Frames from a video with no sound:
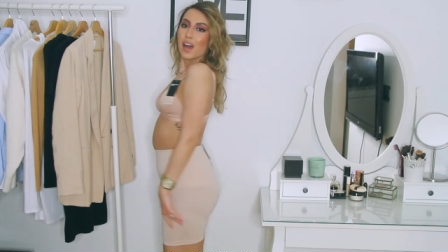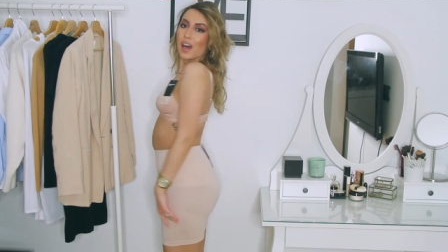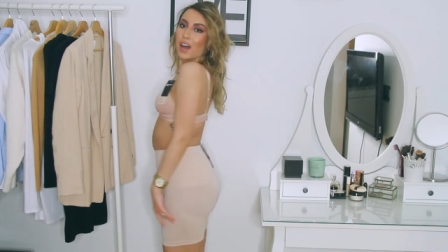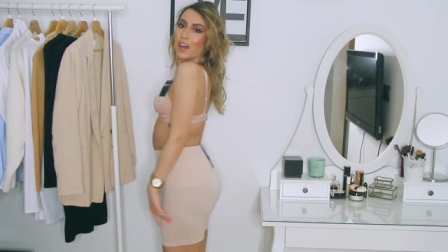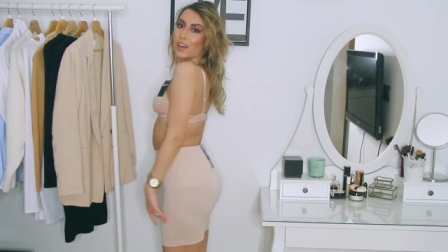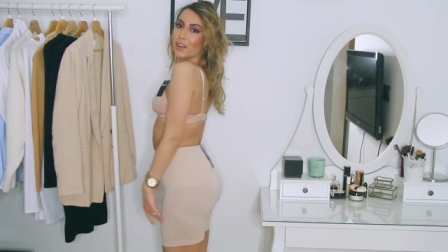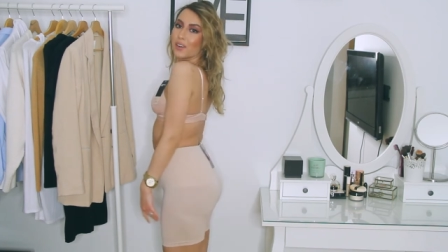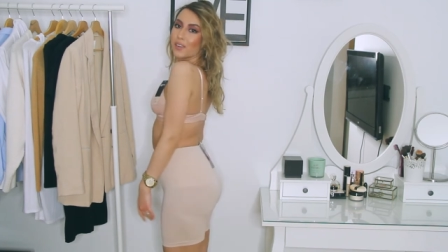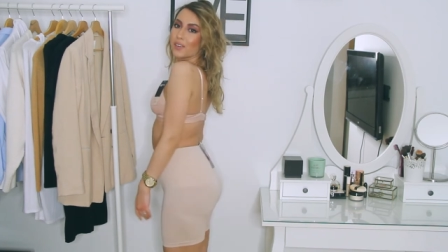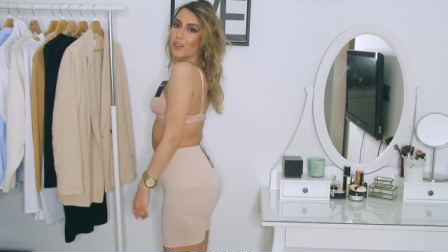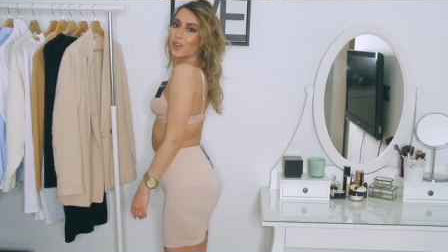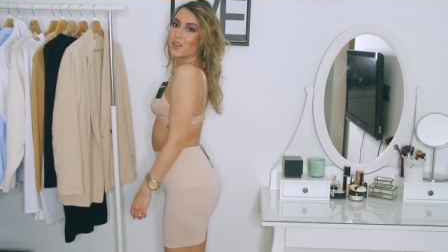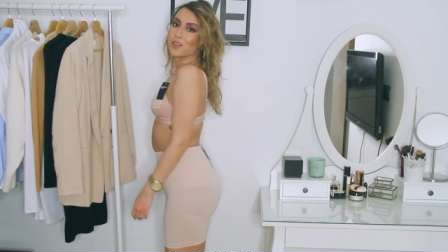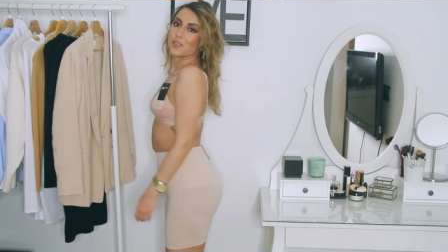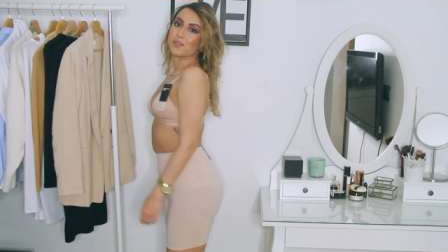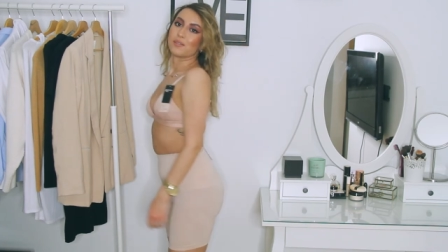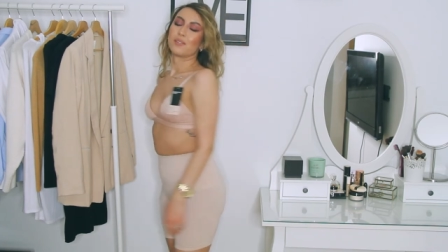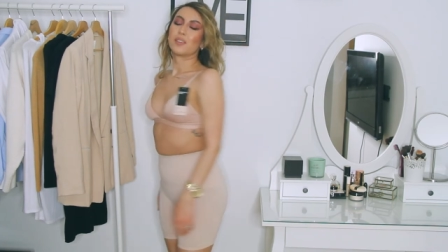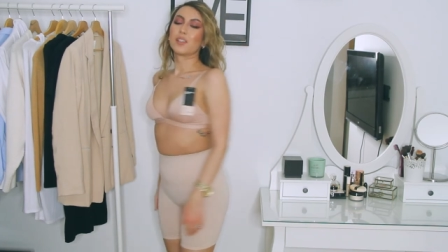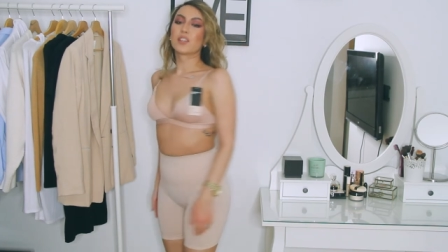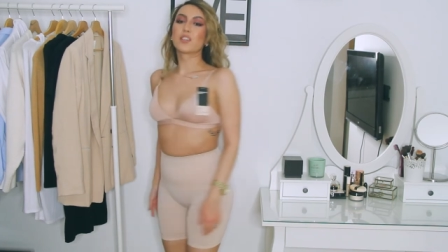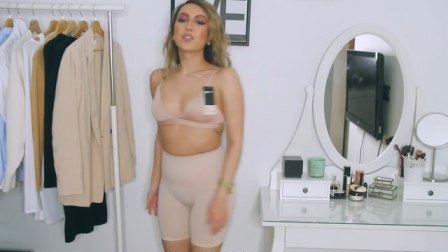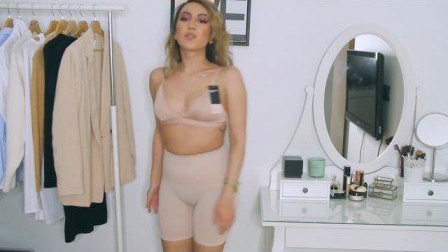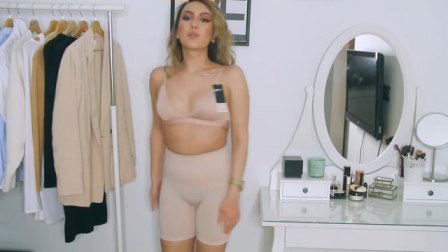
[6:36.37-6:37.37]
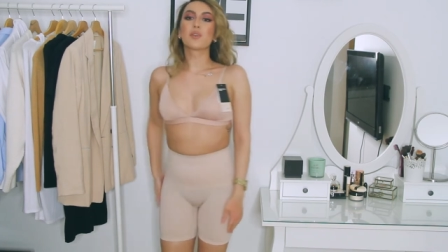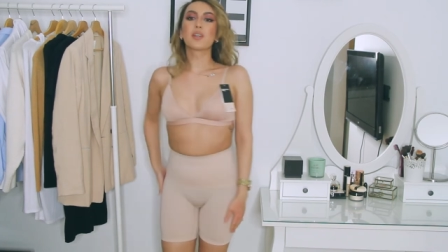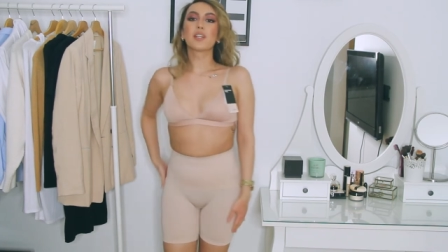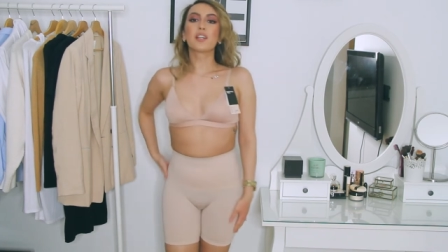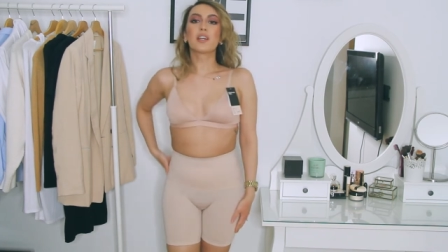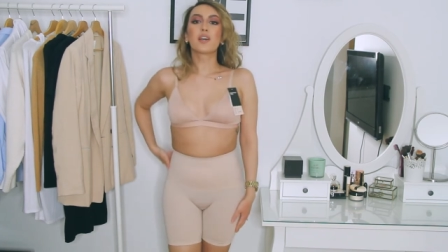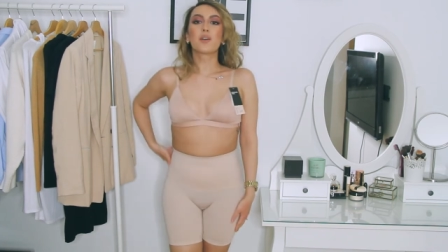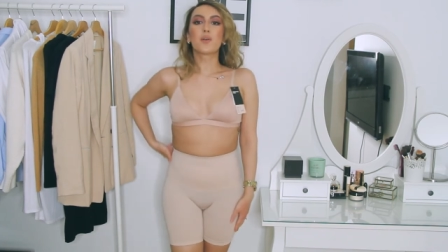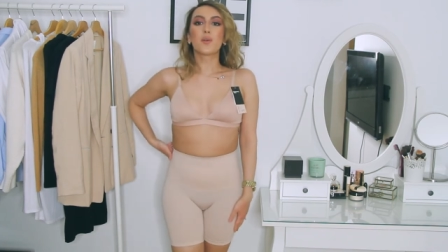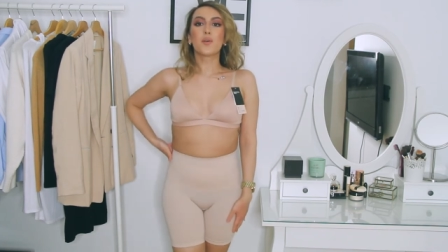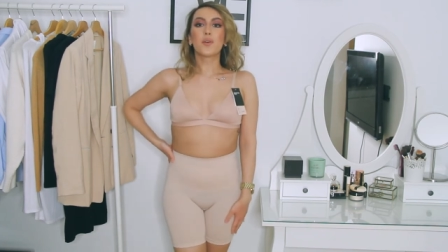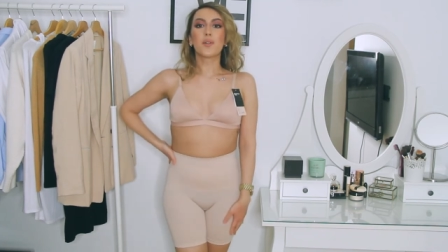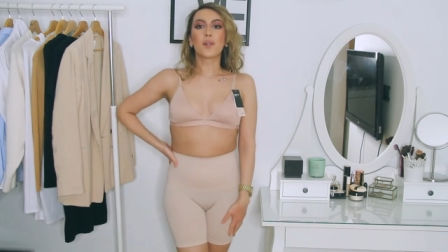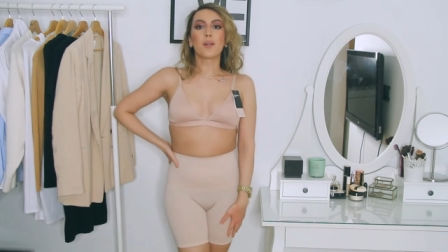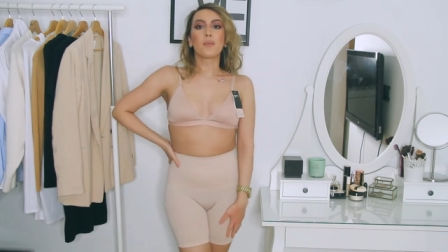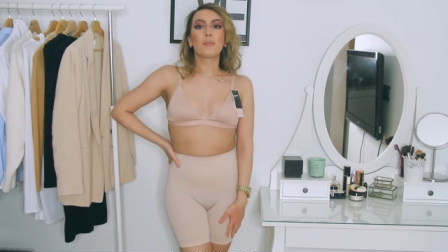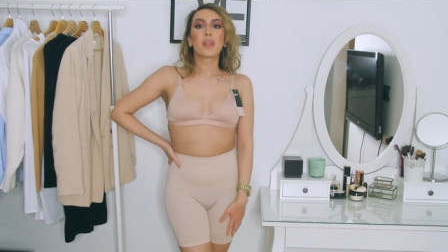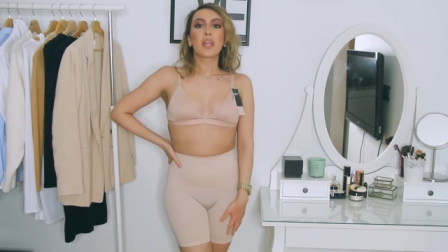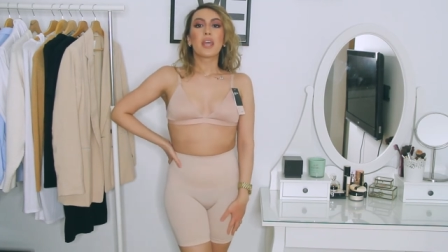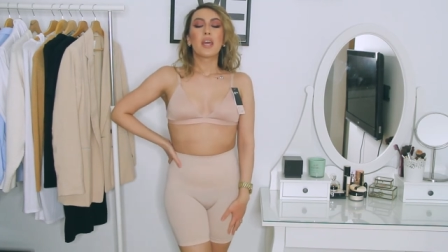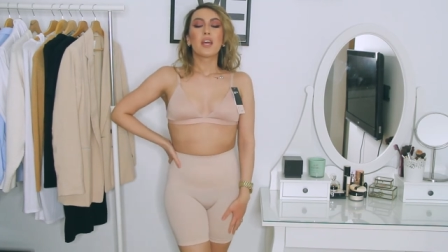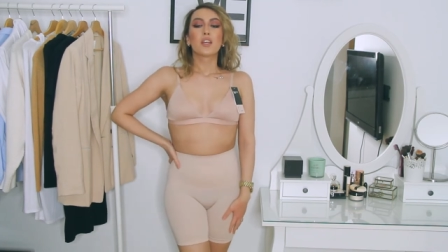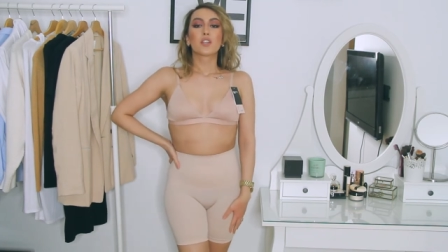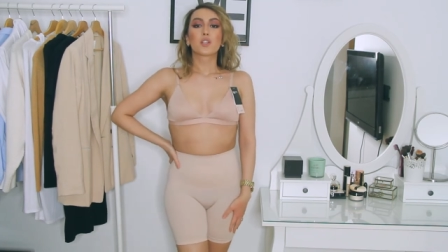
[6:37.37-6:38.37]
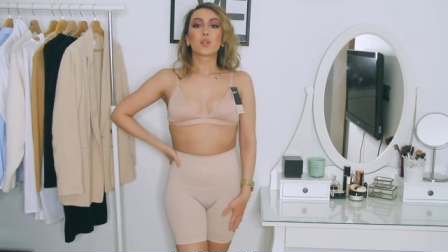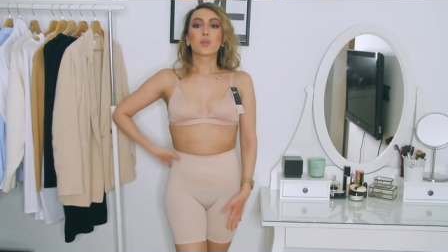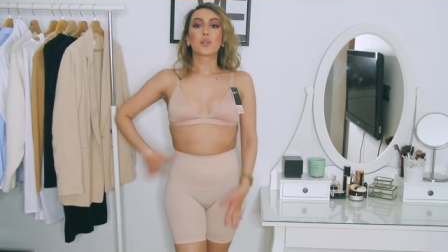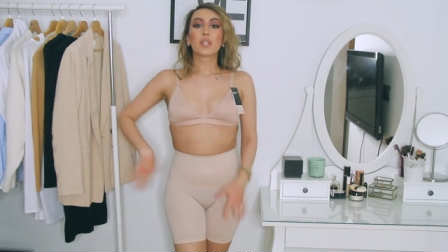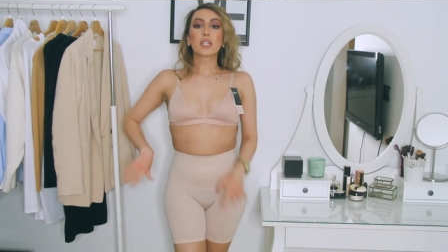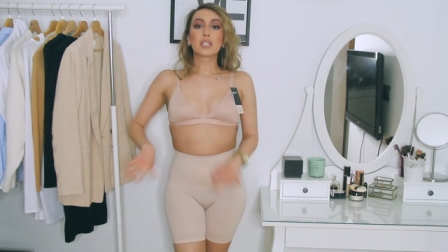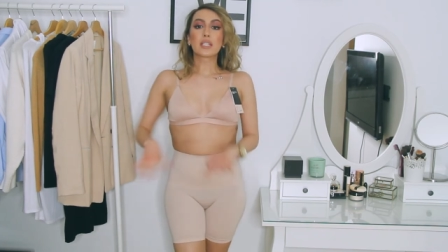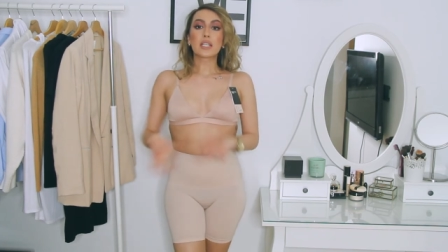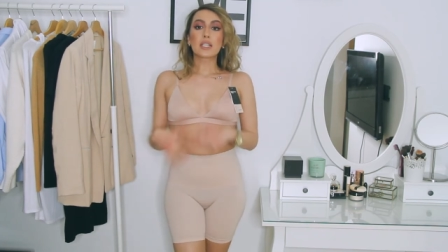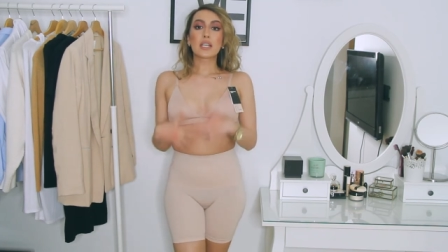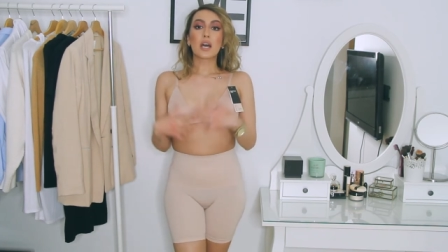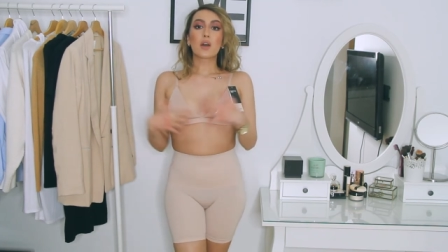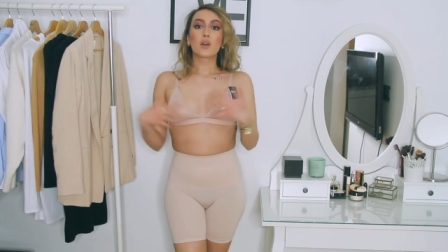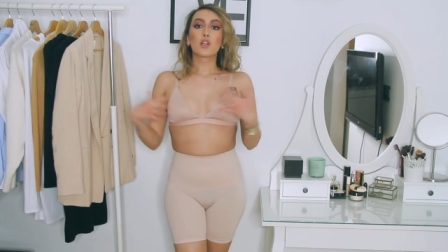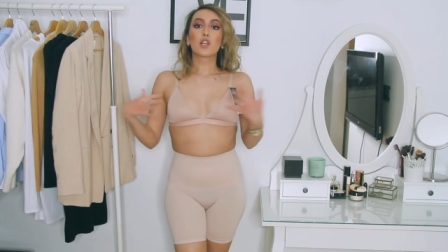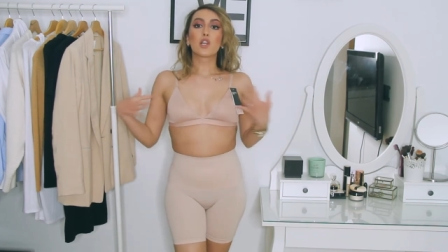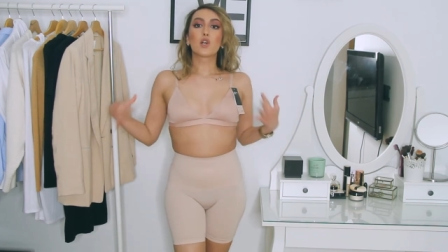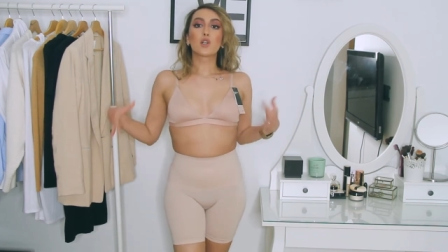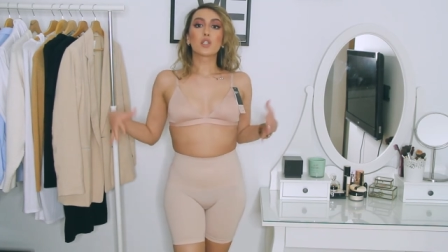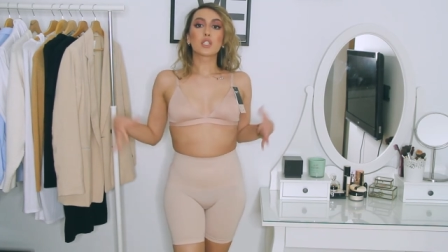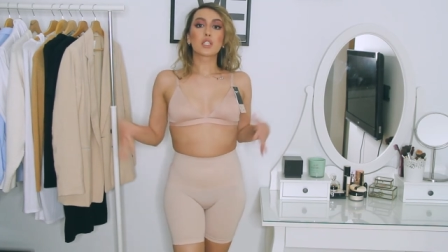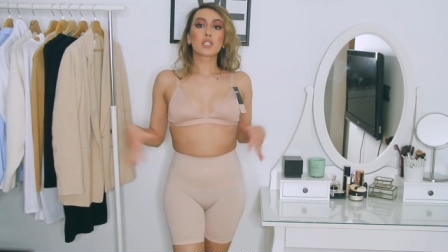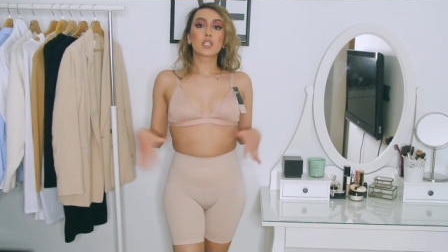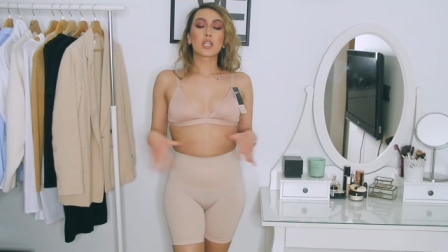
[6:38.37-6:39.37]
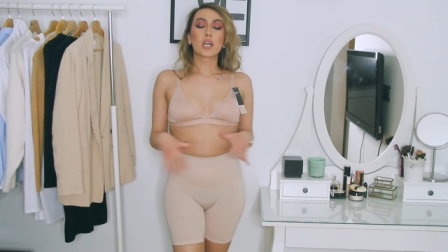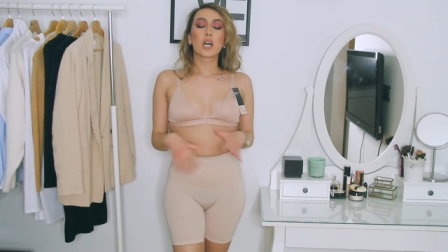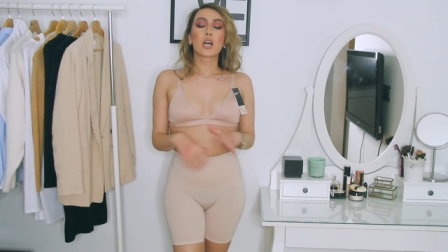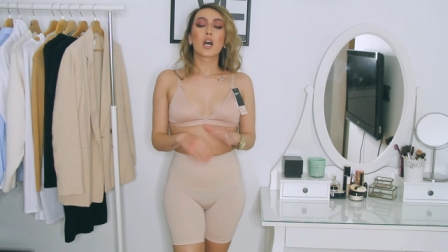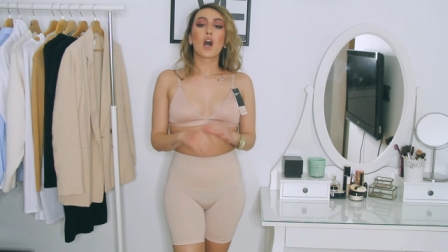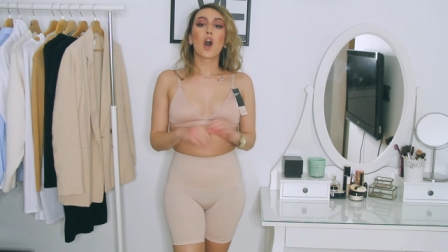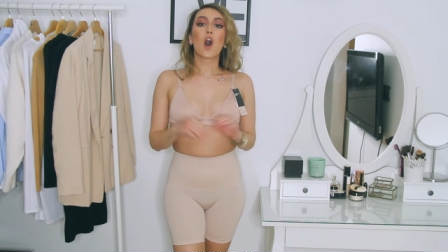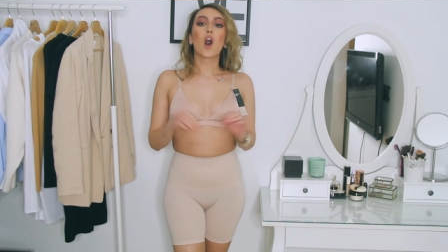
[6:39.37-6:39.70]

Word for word: I don't know looks really cool so this is how it looks